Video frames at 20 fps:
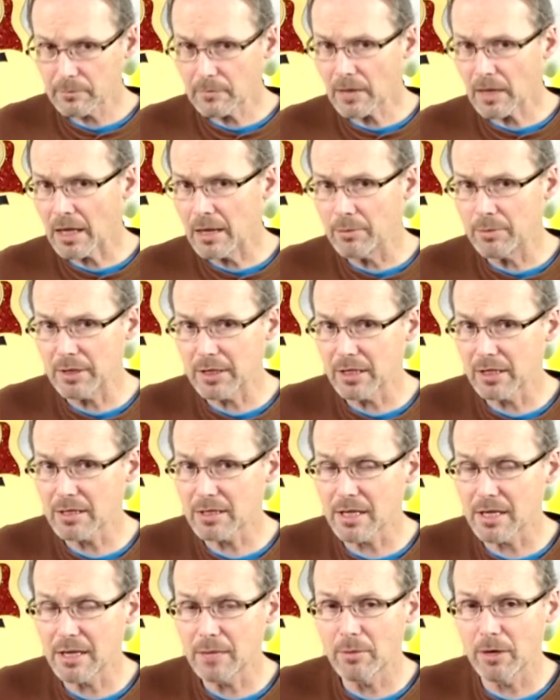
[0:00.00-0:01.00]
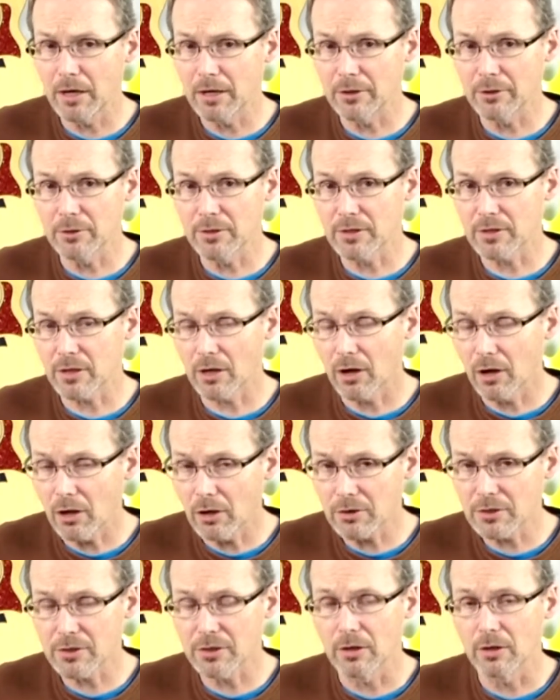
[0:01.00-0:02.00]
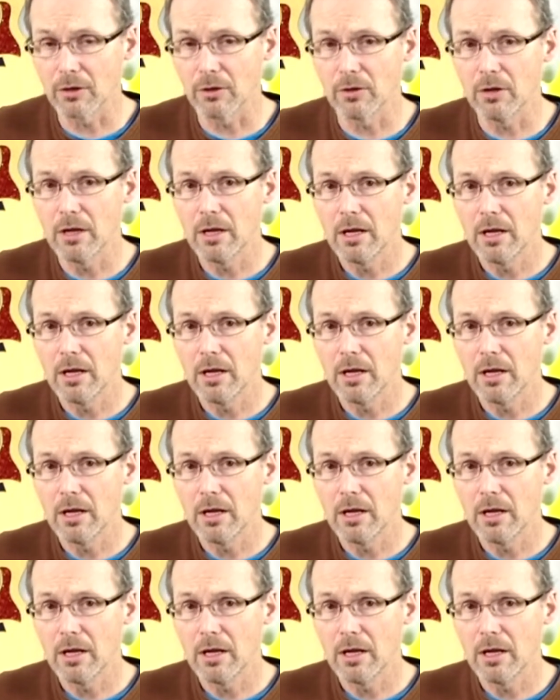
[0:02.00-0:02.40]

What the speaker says: And because A minor is also